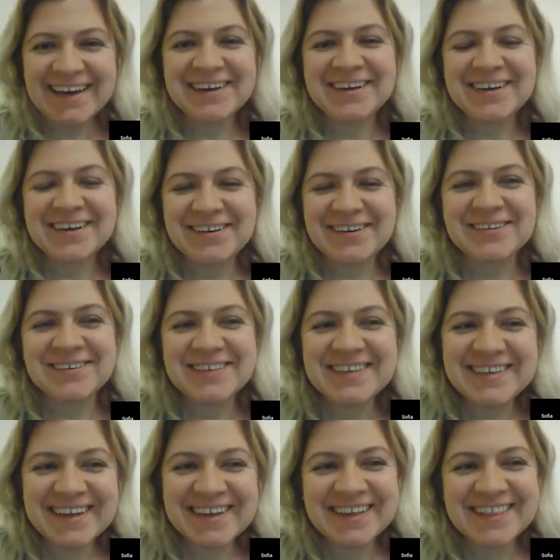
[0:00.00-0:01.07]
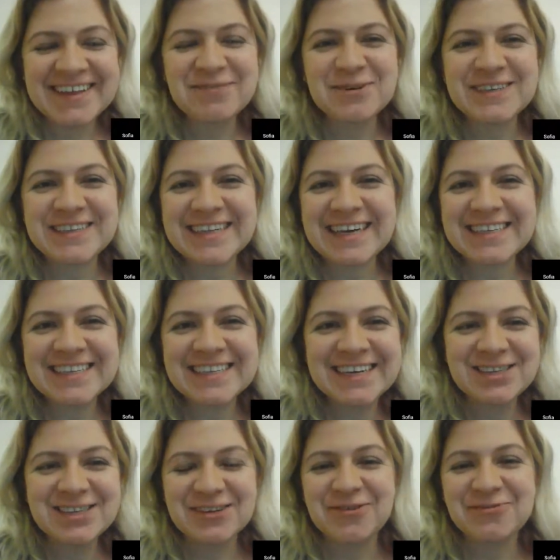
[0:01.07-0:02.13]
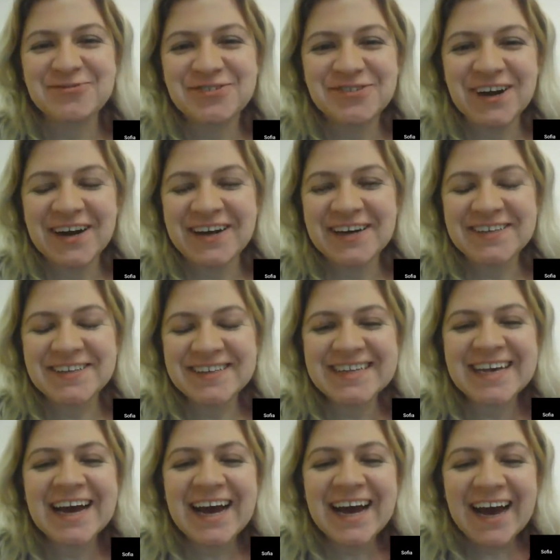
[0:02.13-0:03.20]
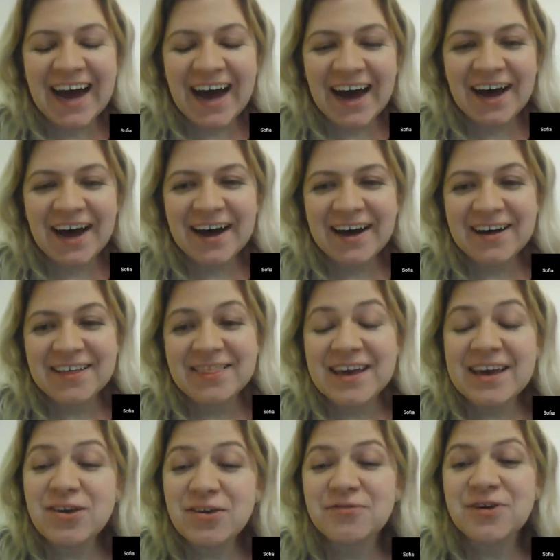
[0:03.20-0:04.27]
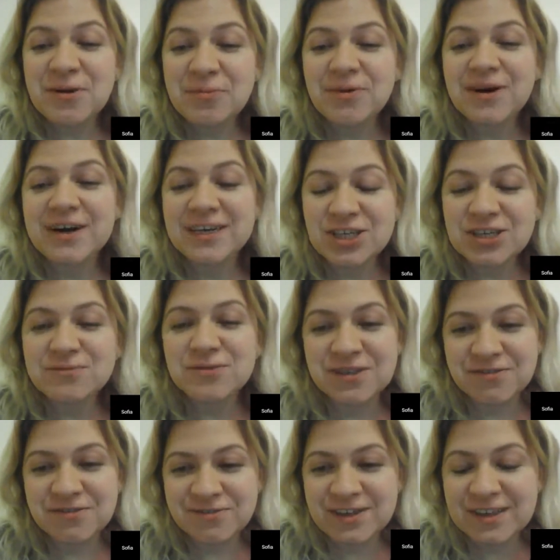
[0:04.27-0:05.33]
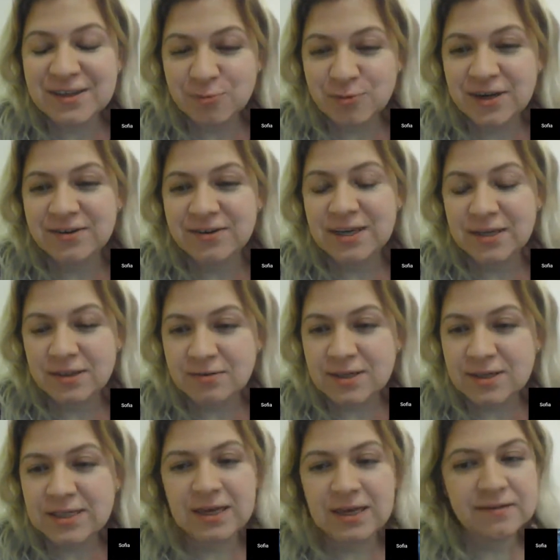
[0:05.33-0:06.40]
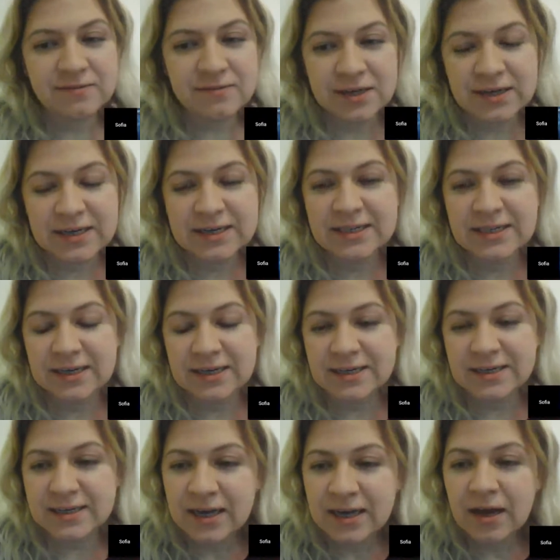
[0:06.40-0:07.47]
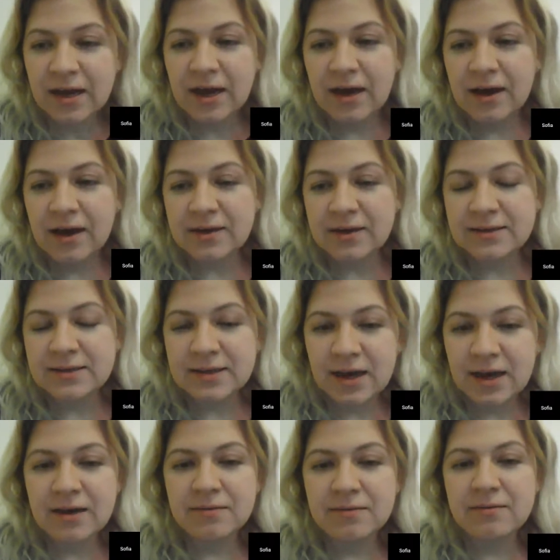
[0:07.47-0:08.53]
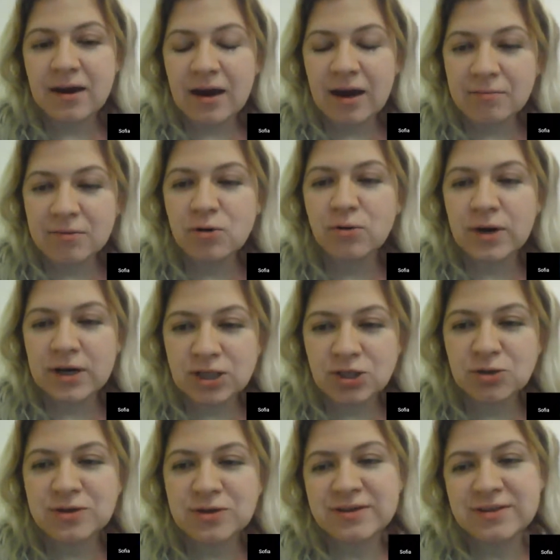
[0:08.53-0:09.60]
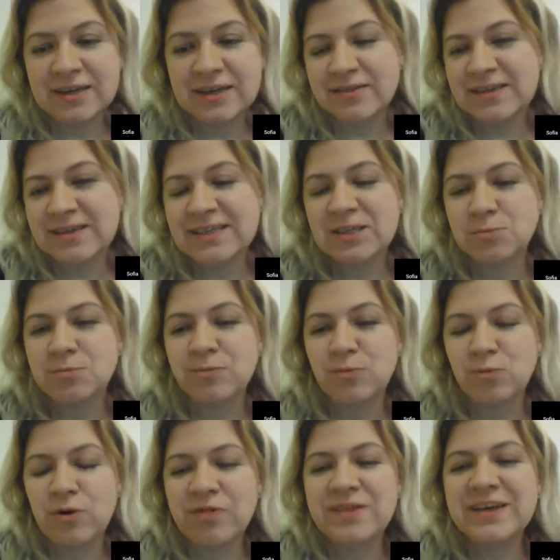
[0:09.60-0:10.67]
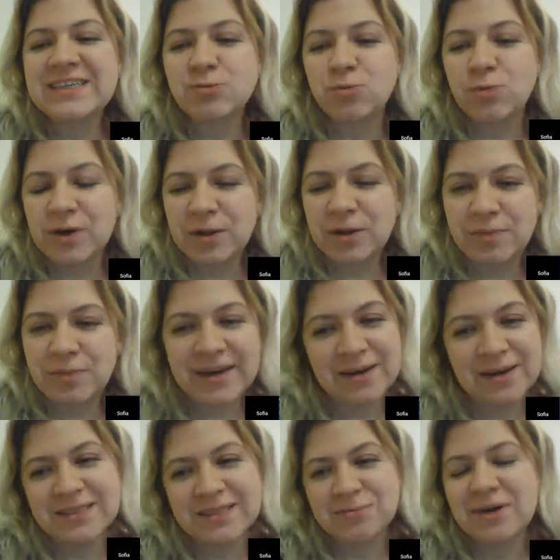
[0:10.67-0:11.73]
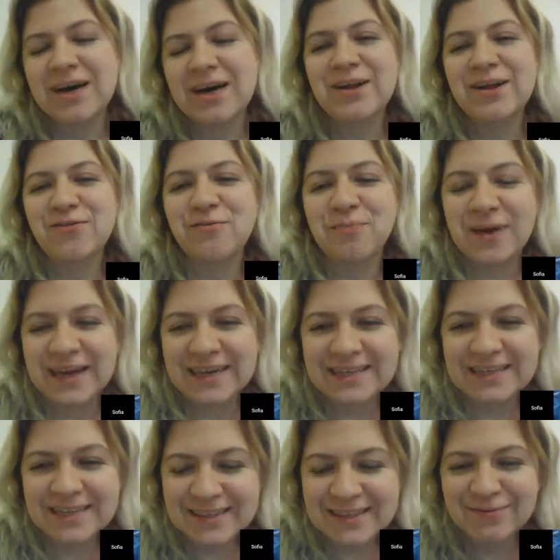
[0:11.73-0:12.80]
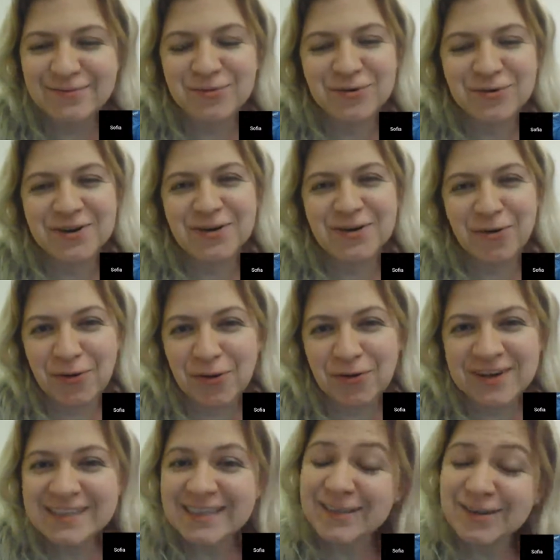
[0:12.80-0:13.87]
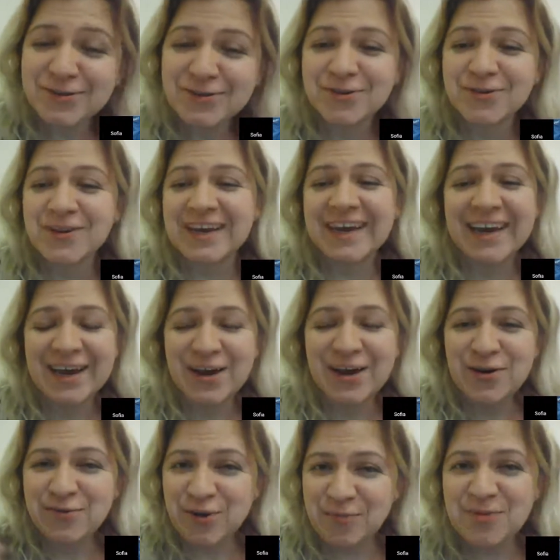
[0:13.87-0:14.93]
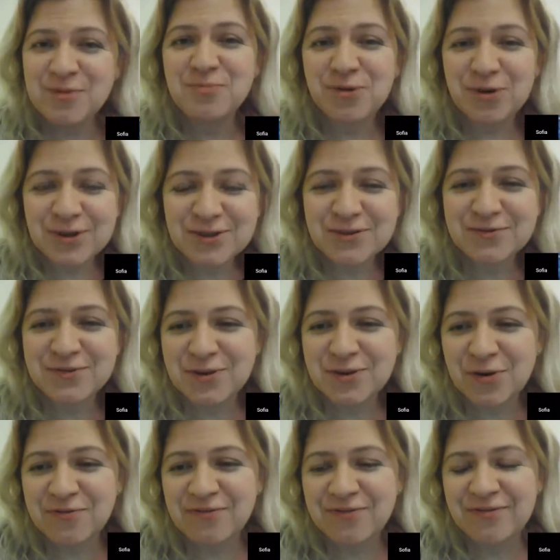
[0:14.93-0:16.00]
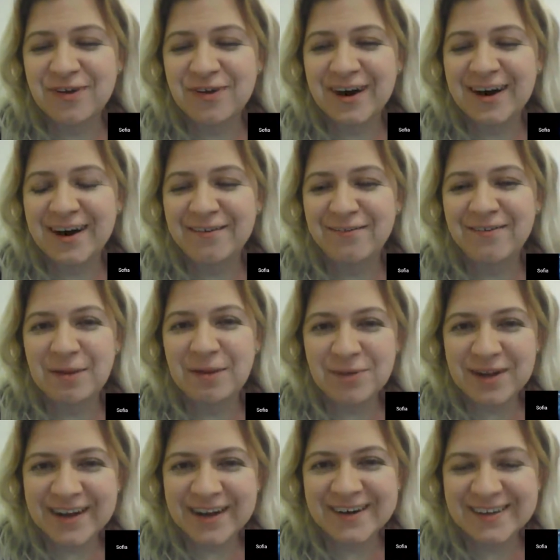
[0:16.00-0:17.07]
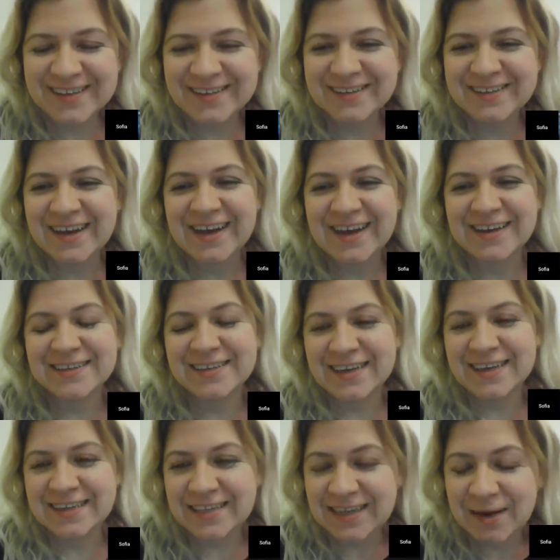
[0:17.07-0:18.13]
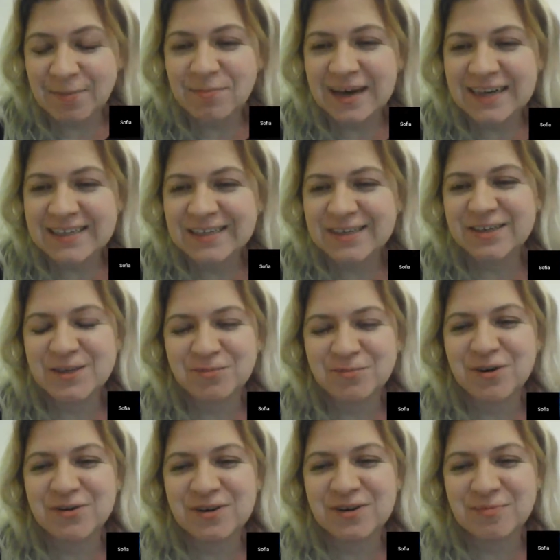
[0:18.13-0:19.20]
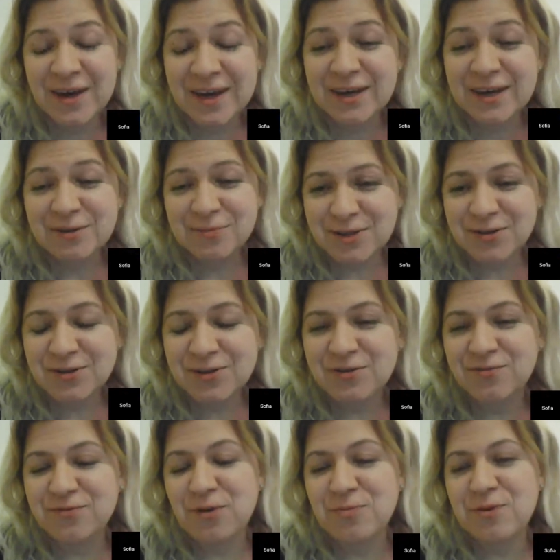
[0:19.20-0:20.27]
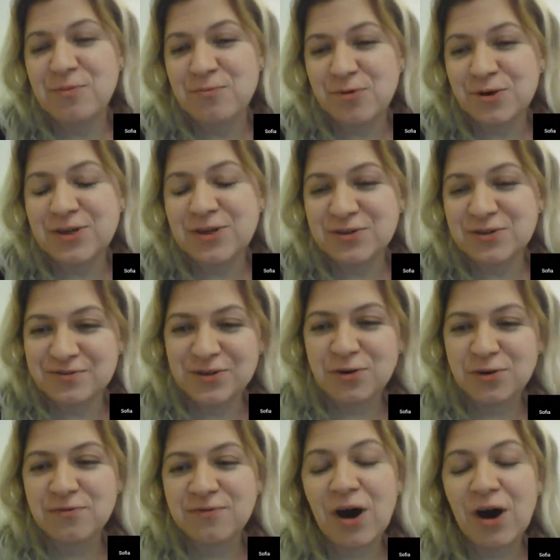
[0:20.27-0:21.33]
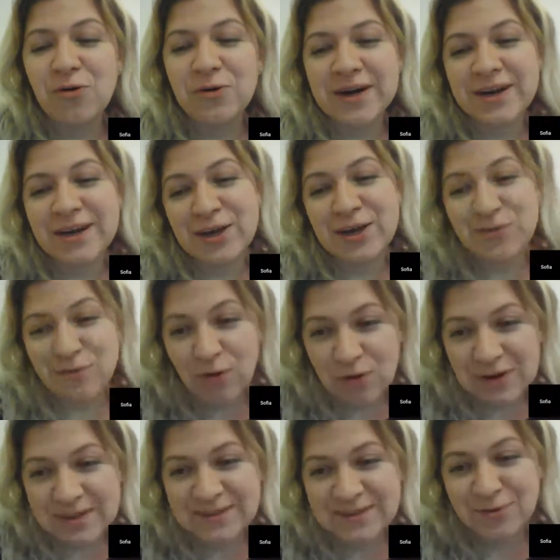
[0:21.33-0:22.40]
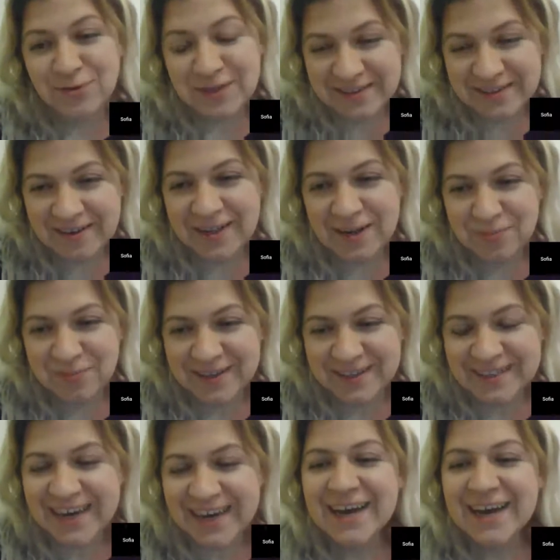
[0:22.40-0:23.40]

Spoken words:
Good. That was a session of trials. Thank you very much. It was really very interesting and very exciting. And I'm quite sure that this will become some kind of basis for all of us, not only from the point of view of webinars and IT ambassadors program, but also from the point of view of our key focus for development.